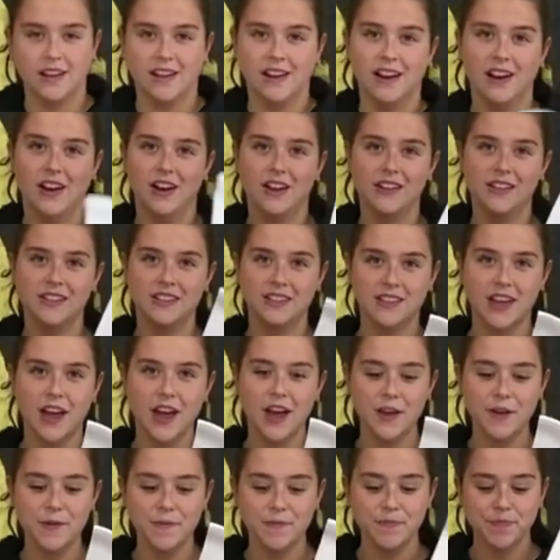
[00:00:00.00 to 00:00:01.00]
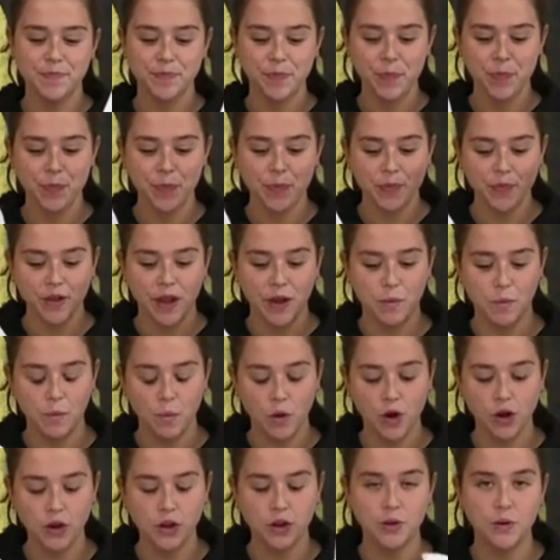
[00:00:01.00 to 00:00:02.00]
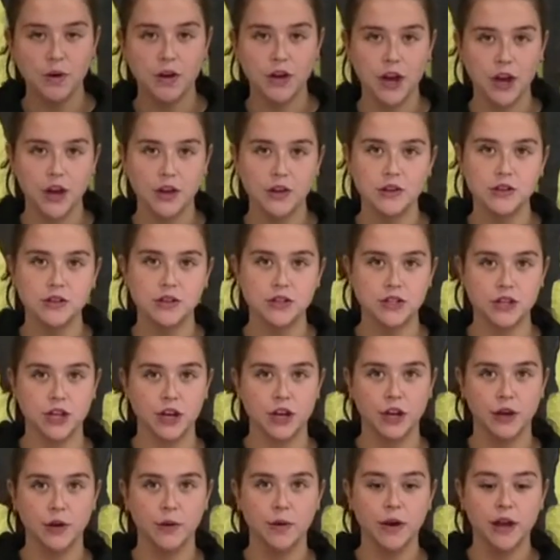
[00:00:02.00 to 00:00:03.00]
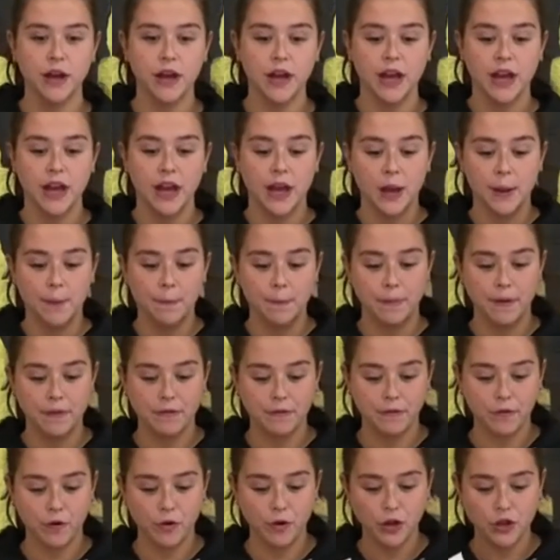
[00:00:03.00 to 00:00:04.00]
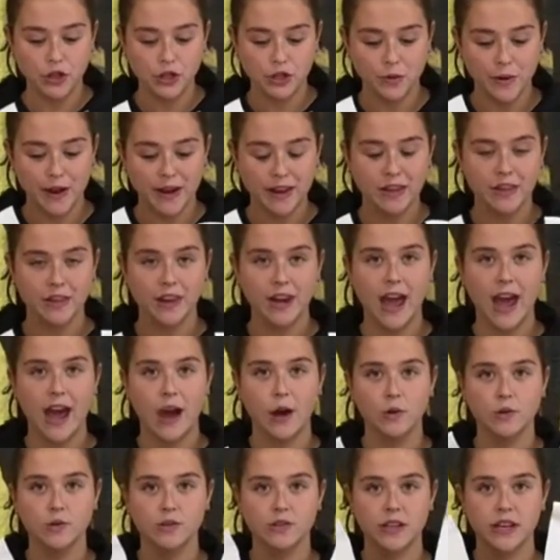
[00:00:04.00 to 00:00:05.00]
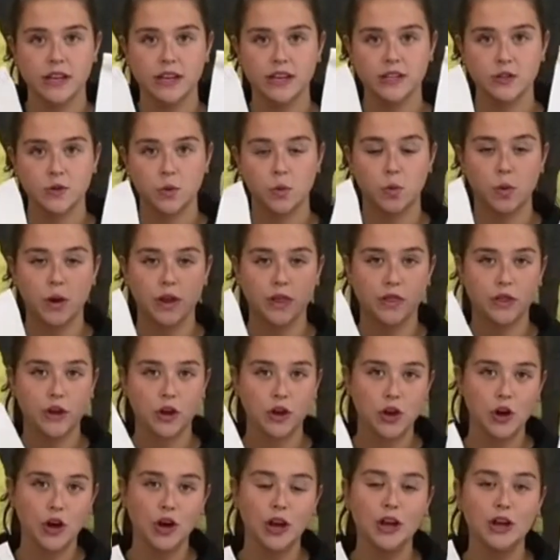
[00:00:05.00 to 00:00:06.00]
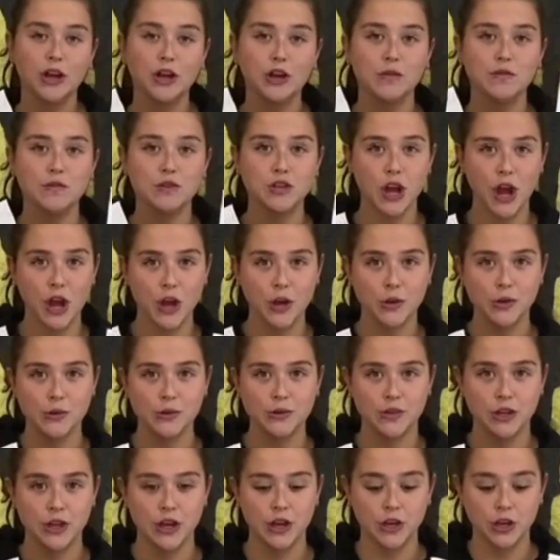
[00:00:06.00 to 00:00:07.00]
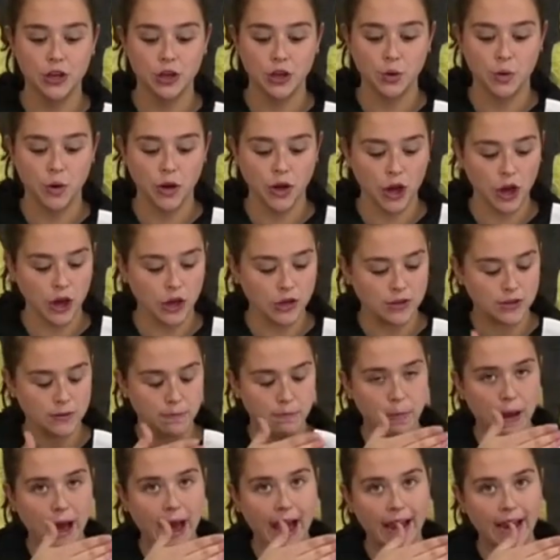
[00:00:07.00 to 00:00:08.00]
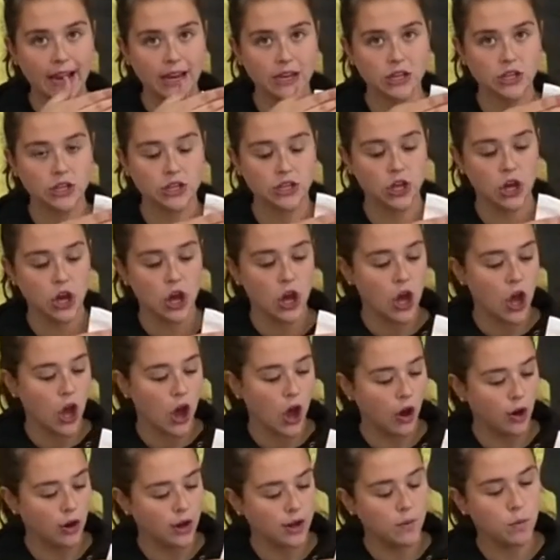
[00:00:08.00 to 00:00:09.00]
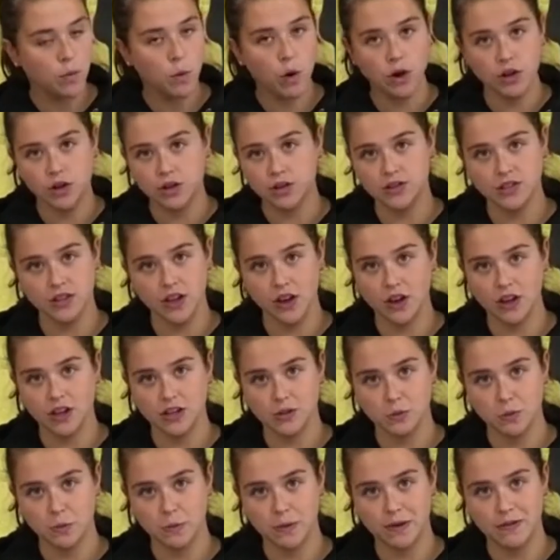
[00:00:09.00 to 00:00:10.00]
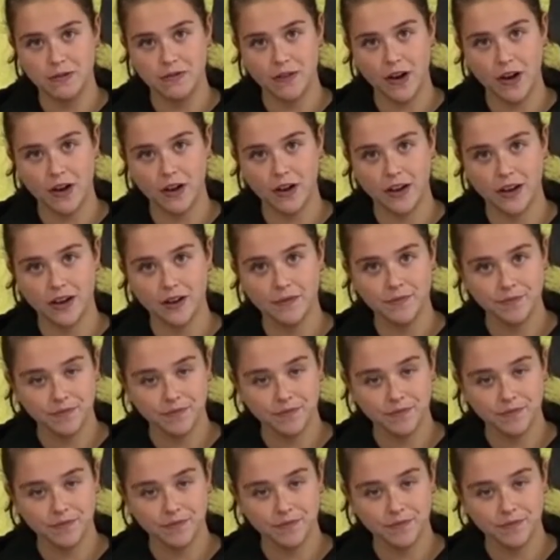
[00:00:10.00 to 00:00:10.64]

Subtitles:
Like so. And what you are going to do before you do anything else is, with the colour you've chosen, you are going to paint. Only one side will be fine.